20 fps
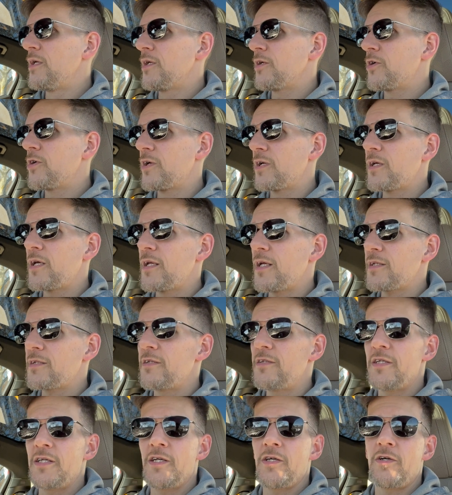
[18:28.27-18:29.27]
couldn't connect to
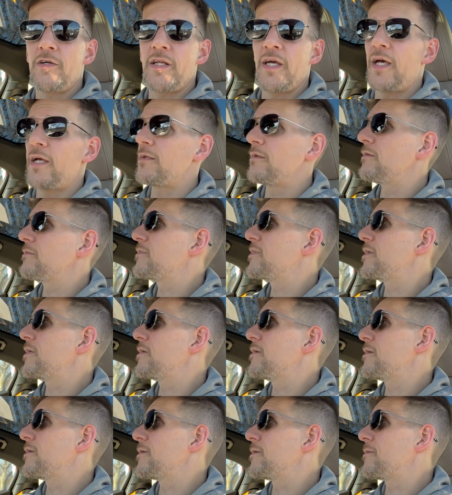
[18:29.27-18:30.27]
the internet.
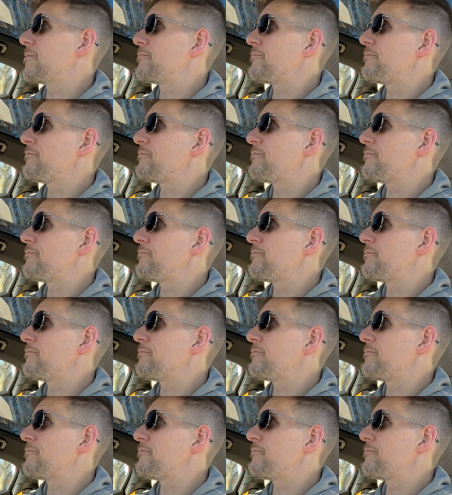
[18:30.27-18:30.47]
The